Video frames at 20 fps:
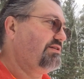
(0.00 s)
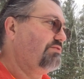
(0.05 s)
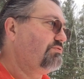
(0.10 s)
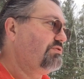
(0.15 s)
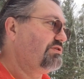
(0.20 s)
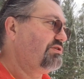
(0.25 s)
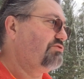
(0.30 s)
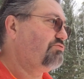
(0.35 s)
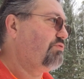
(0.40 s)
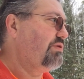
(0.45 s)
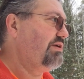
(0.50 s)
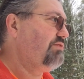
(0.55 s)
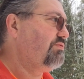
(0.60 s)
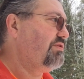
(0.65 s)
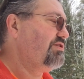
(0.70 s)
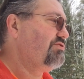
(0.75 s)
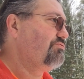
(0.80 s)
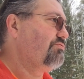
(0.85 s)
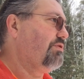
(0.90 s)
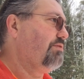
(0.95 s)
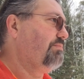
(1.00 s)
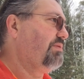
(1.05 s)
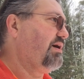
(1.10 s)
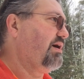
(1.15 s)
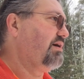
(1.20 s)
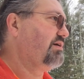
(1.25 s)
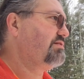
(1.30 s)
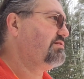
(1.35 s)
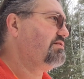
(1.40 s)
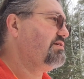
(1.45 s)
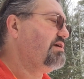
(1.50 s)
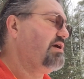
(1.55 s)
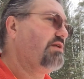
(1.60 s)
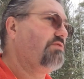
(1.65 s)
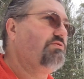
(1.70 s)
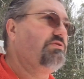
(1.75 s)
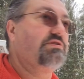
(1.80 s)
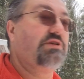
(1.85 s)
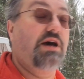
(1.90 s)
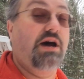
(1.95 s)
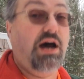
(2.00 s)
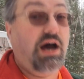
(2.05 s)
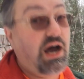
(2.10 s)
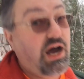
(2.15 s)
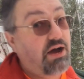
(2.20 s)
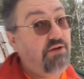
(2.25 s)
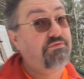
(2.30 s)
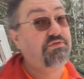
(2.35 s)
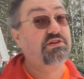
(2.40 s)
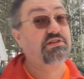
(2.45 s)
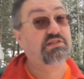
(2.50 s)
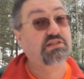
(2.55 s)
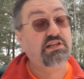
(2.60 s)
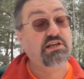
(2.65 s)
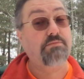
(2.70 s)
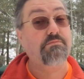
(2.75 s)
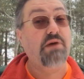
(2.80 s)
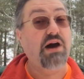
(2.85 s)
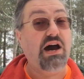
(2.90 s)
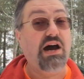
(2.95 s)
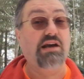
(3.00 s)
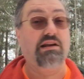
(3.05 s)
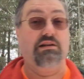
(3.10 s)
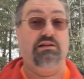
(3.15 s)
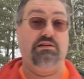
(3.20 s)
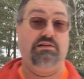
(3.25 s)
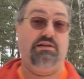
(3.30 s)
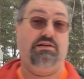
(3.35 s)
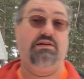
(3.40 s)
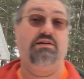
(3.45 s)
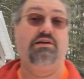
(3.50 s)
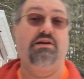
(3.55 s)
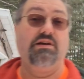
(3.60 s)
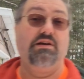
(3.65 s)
It was a 21 drawer box, and it was obviously modeled